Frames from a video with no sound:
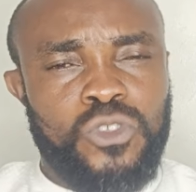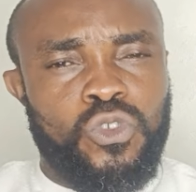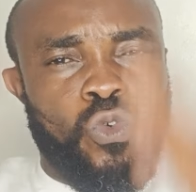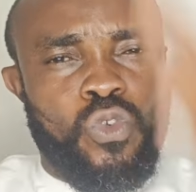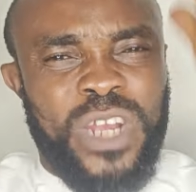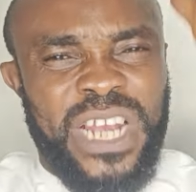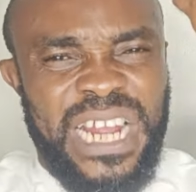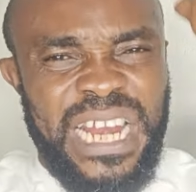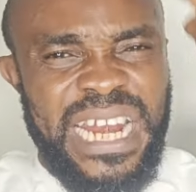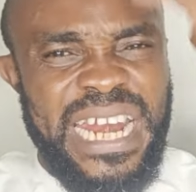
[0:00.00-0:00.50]

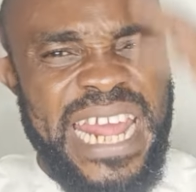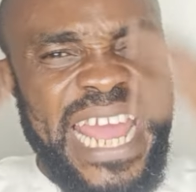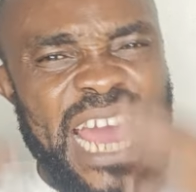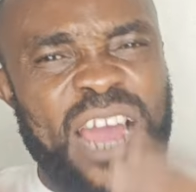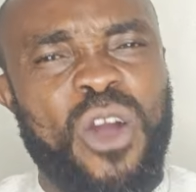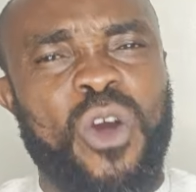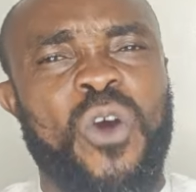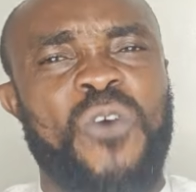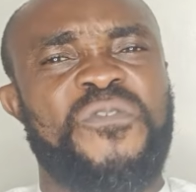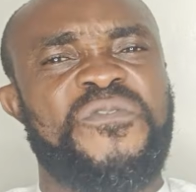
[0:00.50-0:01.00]
to
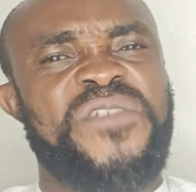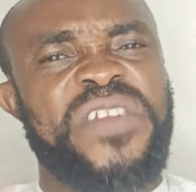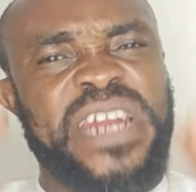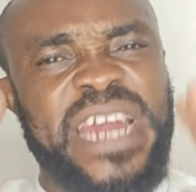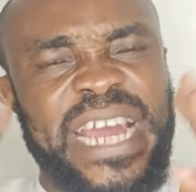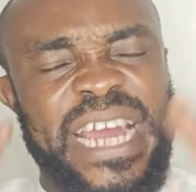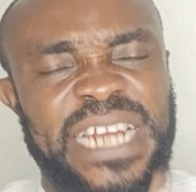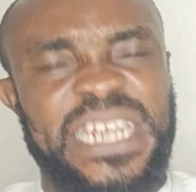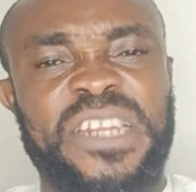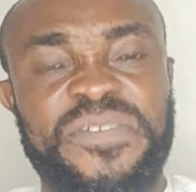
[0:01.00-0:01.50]
clear off
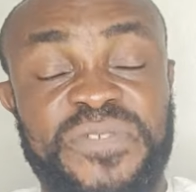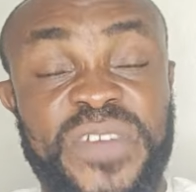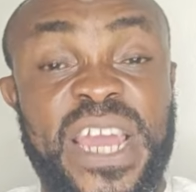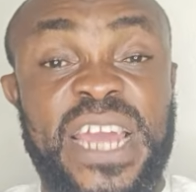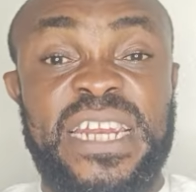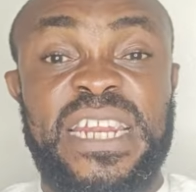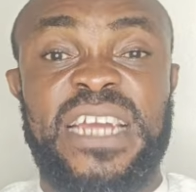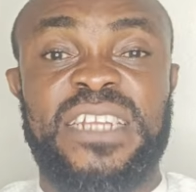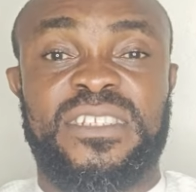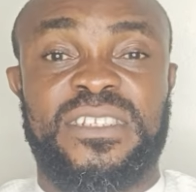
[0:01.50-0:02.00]
negative
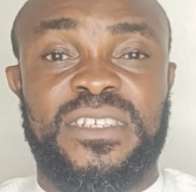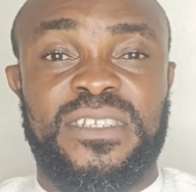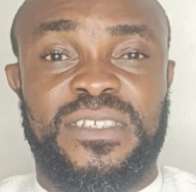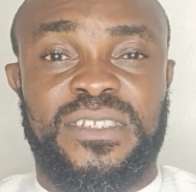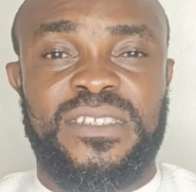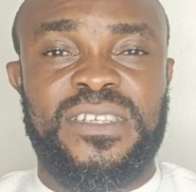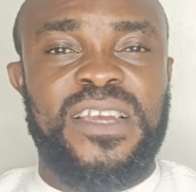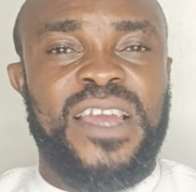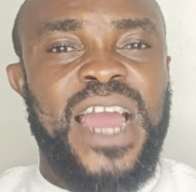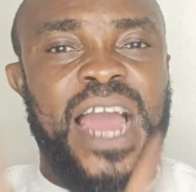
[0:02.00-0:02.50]

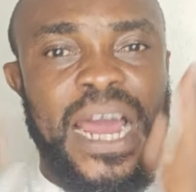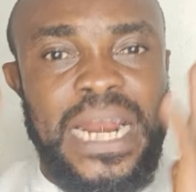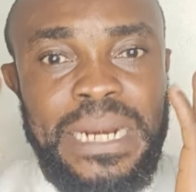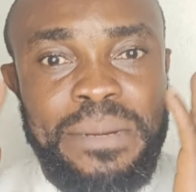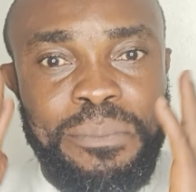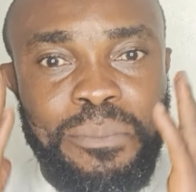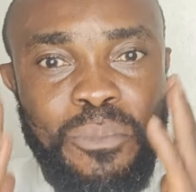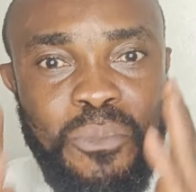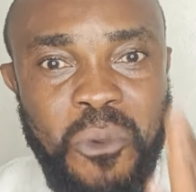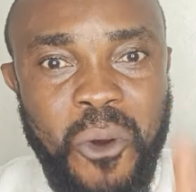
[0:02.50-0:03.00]
energies
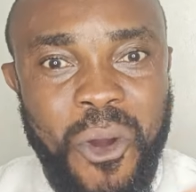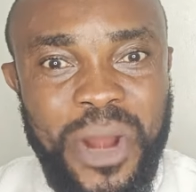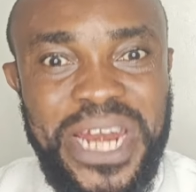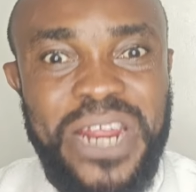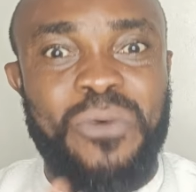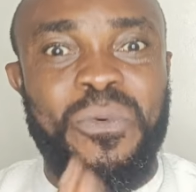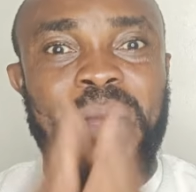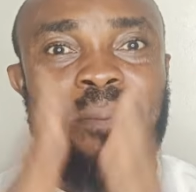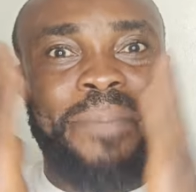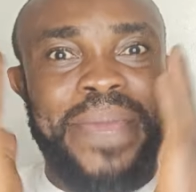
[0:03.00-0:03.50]
and
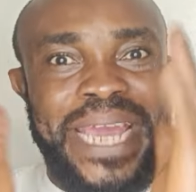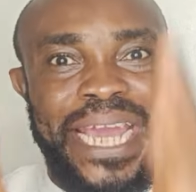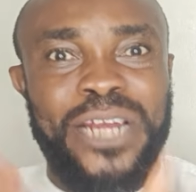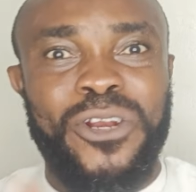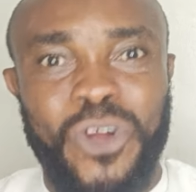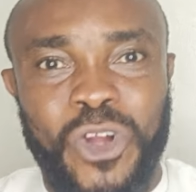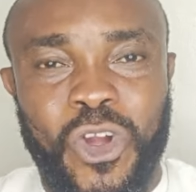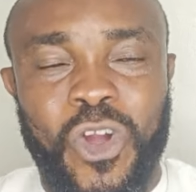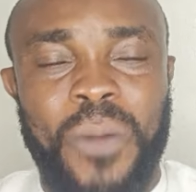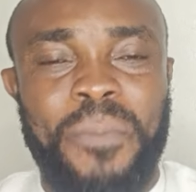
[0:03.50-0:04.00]
money will
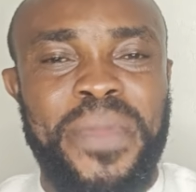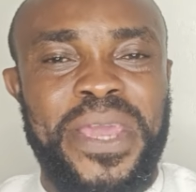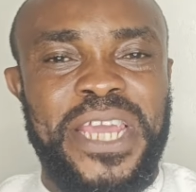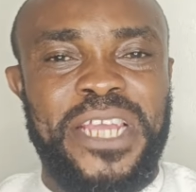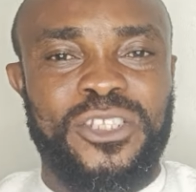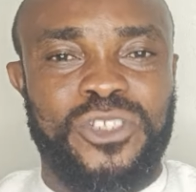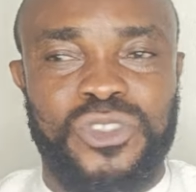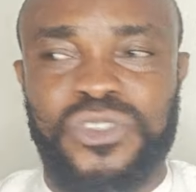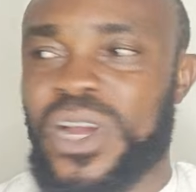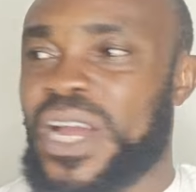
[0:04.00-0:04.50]
begin to come
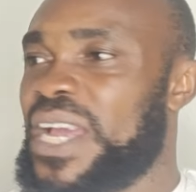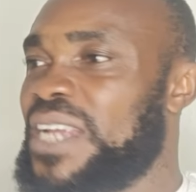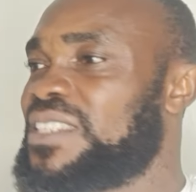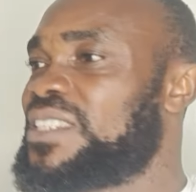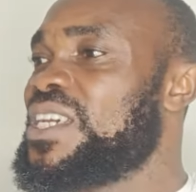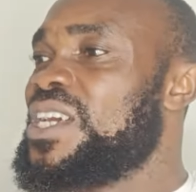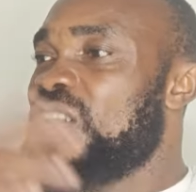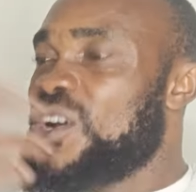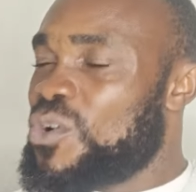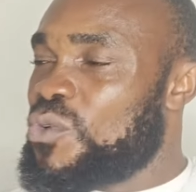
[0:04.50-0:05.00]
into your
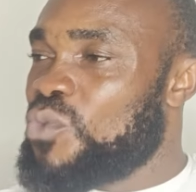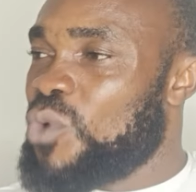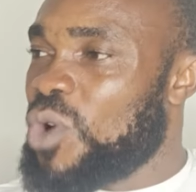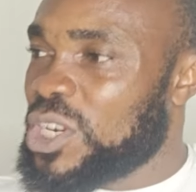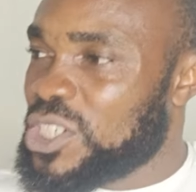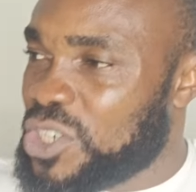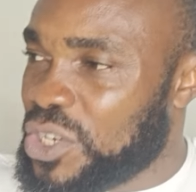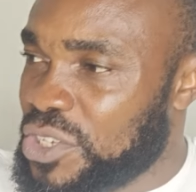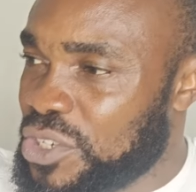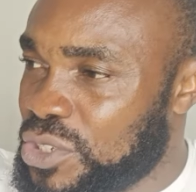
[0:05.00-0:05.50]
hands.
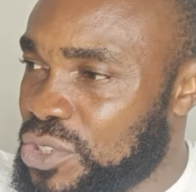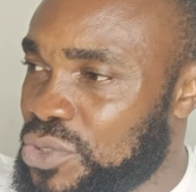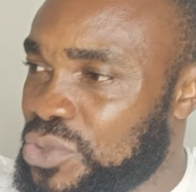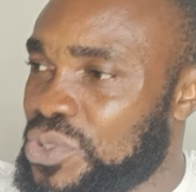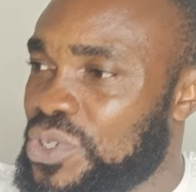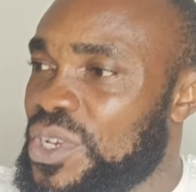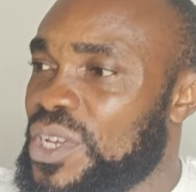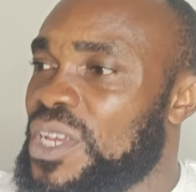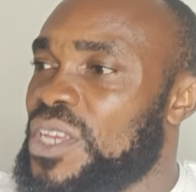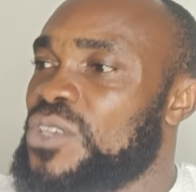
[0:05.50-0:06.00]
What
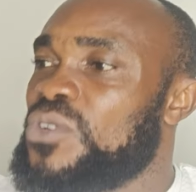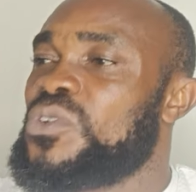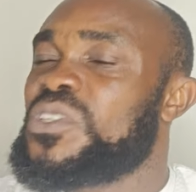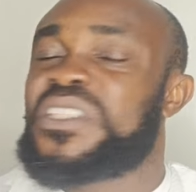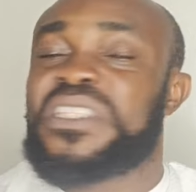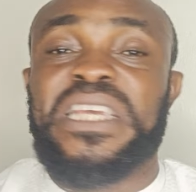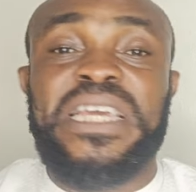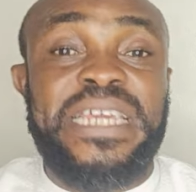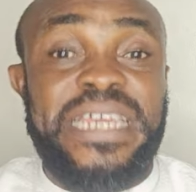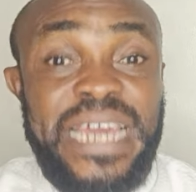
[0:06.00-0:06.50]
do? You
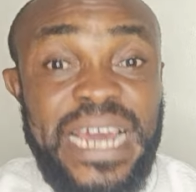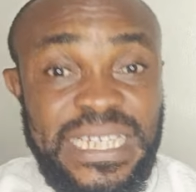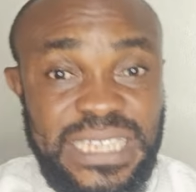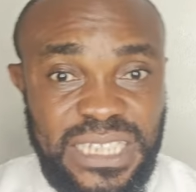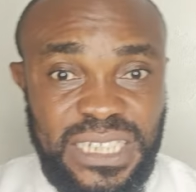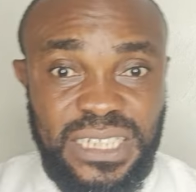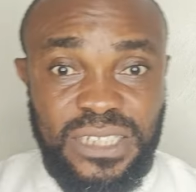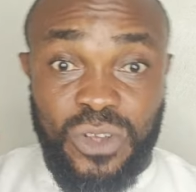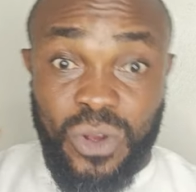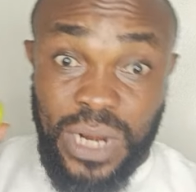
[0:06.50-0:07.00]
still
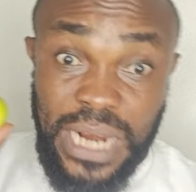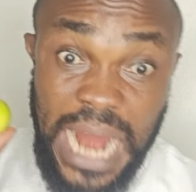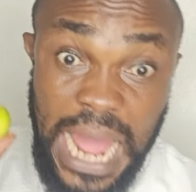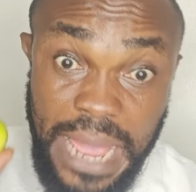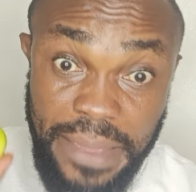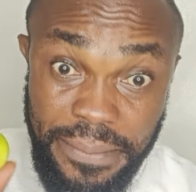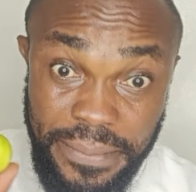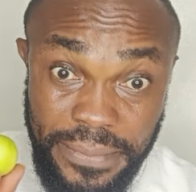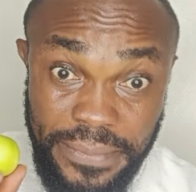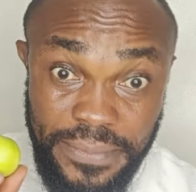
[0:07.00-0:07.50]
get your
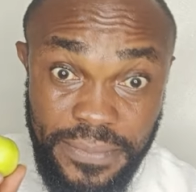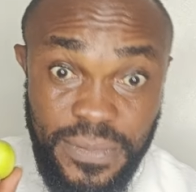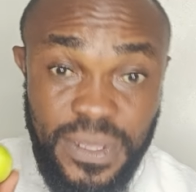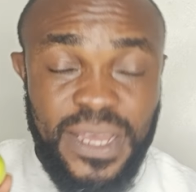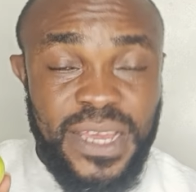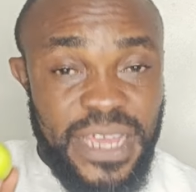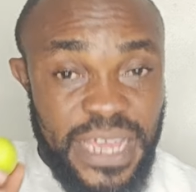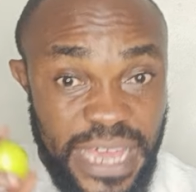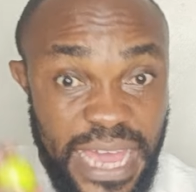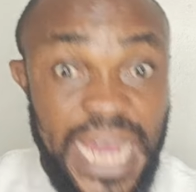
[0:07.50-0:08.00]
lime.
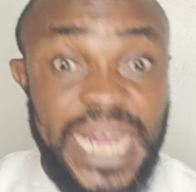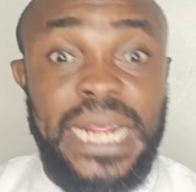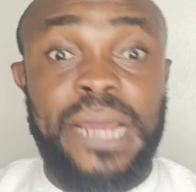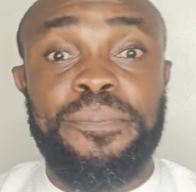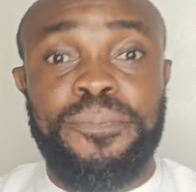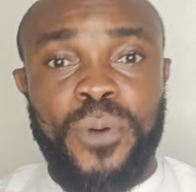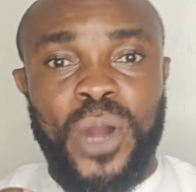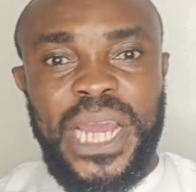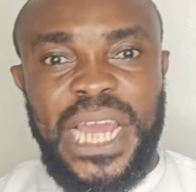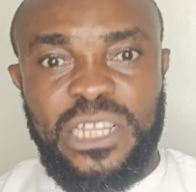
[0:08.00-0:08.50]
Get
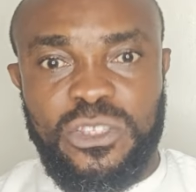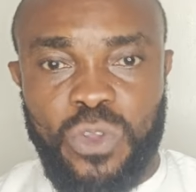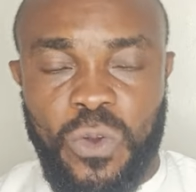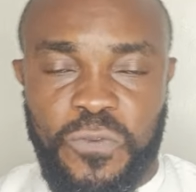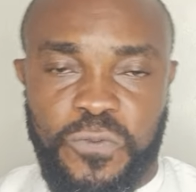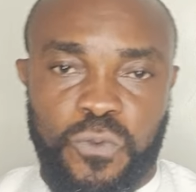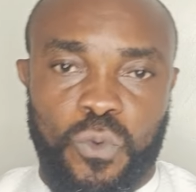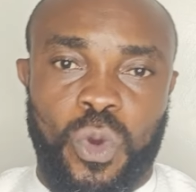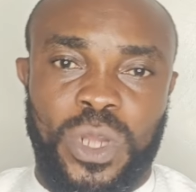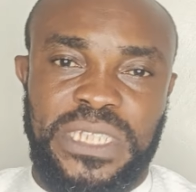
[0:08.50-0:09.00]
a bucket
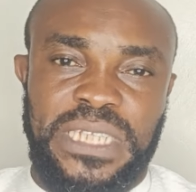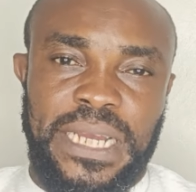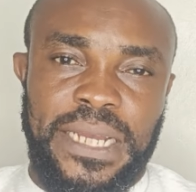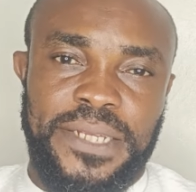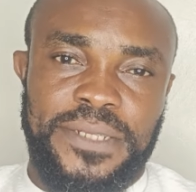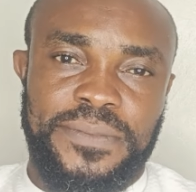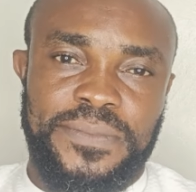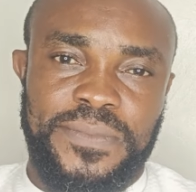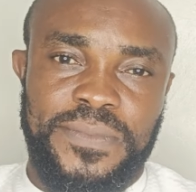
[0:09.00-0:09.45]
of water.